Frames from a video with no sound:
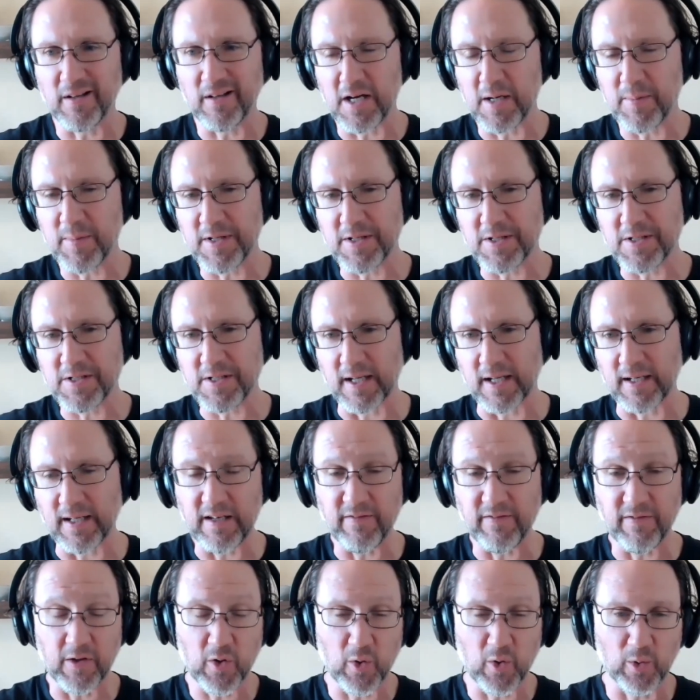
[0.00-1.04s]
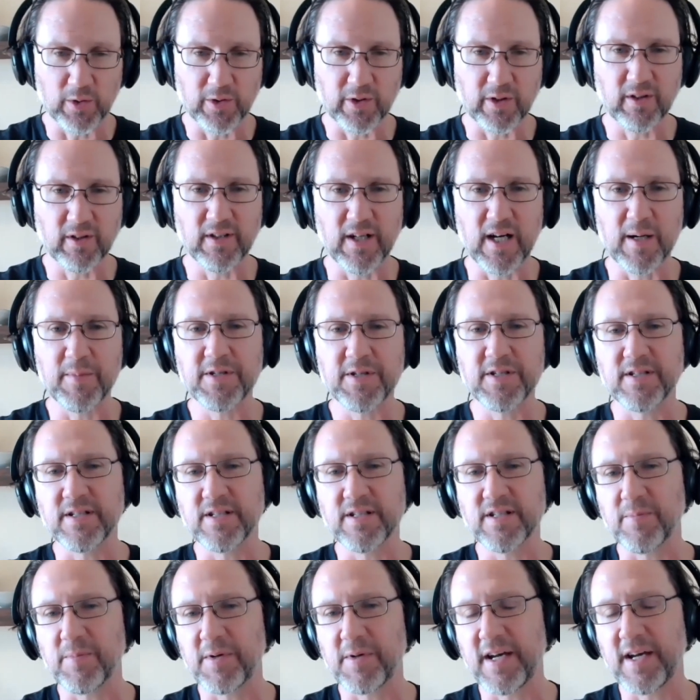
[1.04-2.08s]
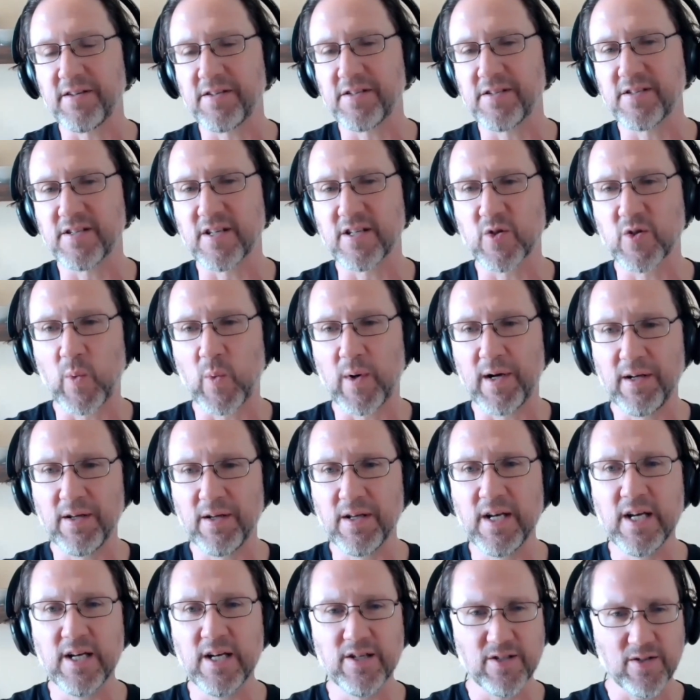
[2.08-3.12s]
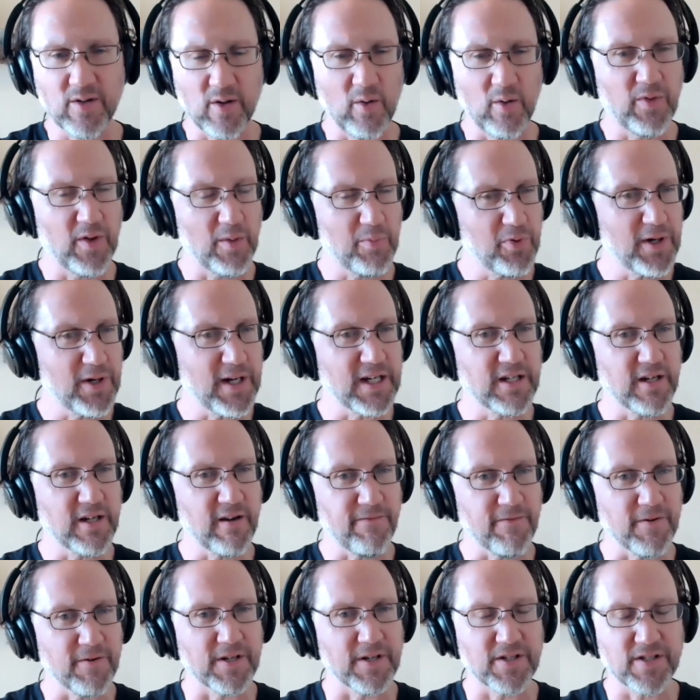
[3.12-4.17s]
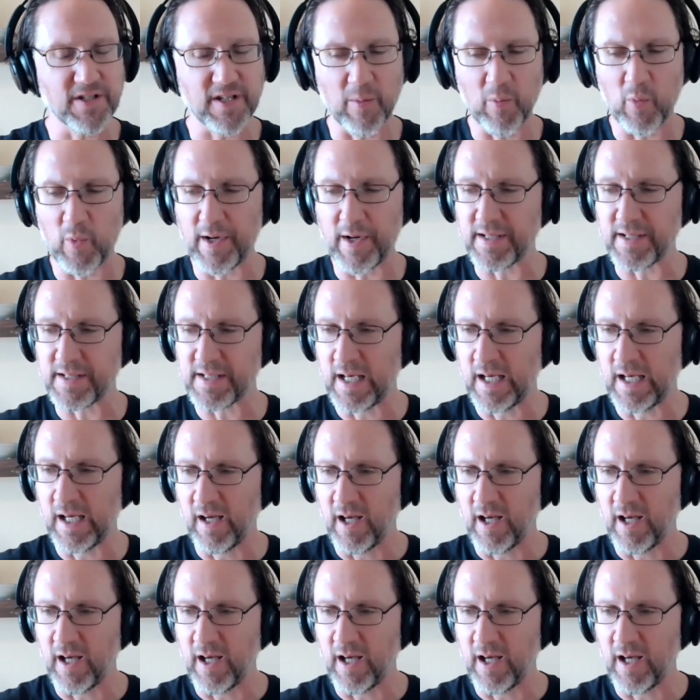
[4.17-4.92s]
climates and even colder climates in some cases as well. So they're pretty different in some ways.